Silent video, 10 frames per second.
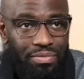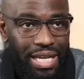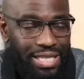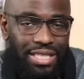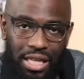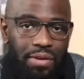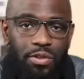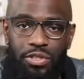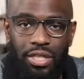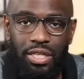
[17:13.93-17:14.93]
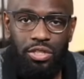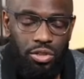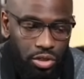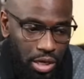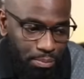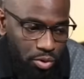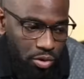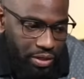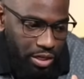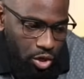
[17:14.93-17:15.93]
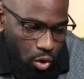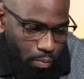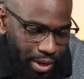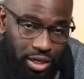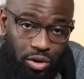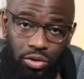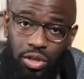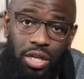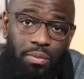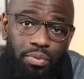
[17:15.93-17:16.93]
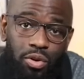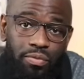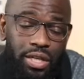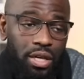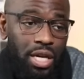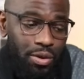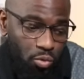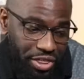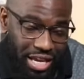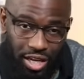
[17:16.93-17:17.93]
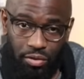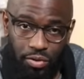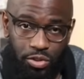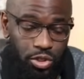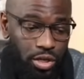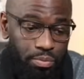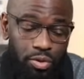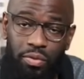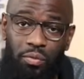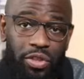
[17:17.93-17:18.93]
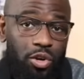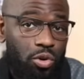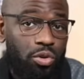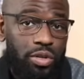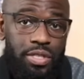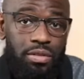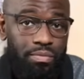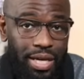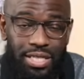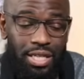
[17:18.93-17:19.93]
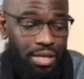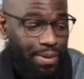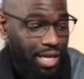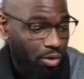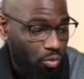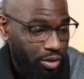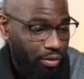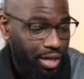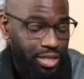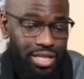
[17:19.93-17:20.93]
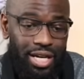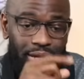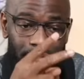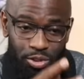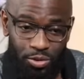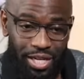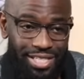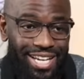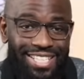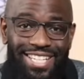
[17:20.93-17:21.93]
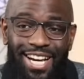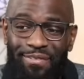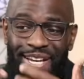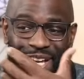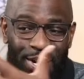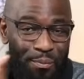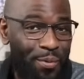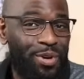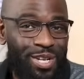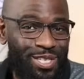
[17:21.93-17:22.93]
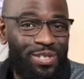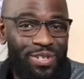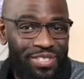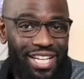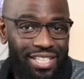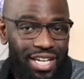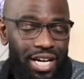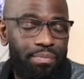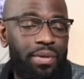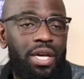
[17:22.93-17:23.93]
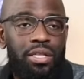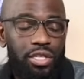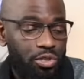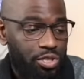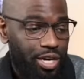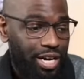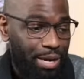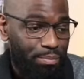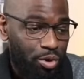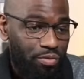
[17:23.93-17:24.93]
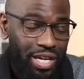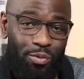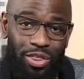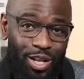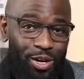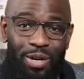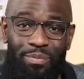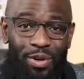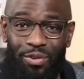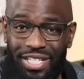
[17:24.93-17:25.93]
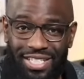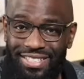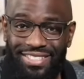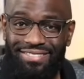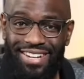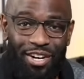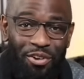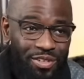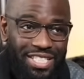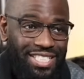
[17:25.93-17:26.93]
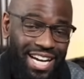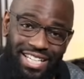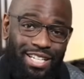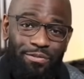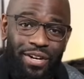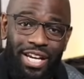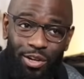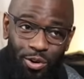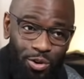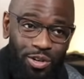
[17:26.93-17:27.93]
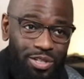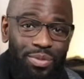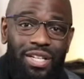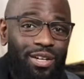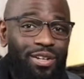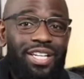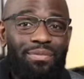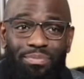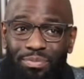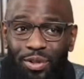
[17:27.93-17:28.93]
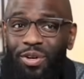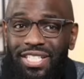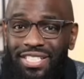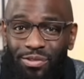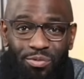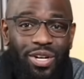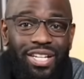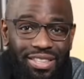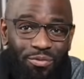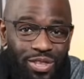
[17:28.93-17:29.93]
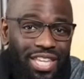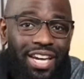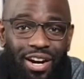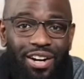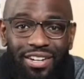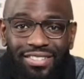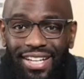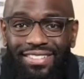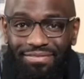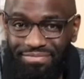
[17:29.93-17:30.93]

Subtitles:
it's levels to this. You can improve it note by note. You can improve it with intervals. You can improve it with chords, basically meaning 1 note at a time, 2 notes at a time, more than 2 notes at a time. Then you start improving it with learning progressions, not only just identifying chords, but learning progressions and what they are. Like,